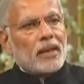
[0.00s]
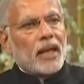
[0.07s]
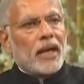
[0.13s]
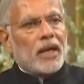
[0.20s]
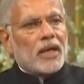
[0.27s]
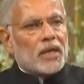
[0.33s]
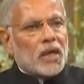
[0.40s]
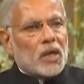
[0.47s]
the
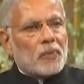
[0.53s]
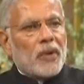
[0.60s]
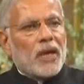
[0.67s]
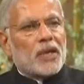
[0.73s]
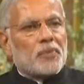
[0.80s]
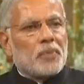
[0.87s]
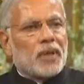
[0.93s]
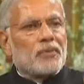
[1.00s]

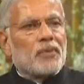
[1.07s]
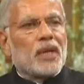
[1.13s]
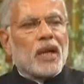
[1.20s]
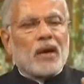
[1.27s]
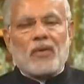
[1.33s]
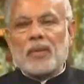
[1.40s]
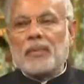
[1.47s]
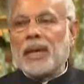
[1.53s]
interface
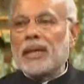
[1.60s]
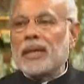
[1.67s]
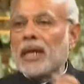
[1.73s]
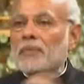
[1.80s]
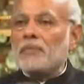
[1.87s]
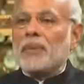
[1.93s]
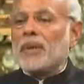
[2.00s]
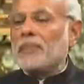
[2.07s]
between government
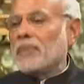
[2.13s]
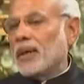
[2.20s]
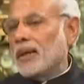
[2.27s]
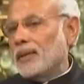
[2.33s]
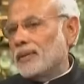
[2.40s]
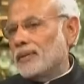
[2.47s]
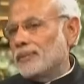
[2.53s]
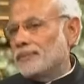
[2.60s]
and people.
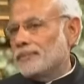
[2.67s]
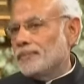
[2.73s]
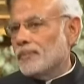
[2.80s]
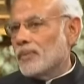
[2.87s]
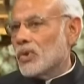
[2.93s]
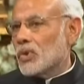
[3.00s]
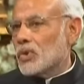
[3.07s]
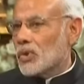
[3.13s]

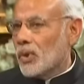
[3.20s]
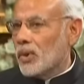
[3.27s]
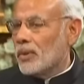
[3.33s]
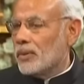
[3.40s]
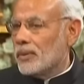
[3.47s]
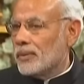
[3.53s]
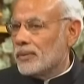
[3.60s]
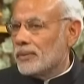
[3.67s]

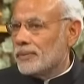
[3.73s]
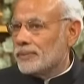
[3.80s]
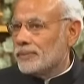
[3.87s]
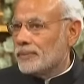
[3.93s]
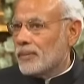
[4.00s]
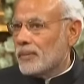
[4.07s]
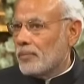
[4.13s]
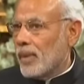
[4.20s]

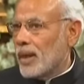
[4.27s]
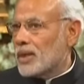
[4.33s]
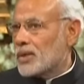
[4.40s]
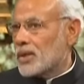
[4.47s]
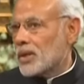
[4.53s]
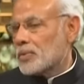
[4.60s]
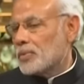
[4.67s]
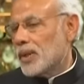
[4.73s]
So, Mr.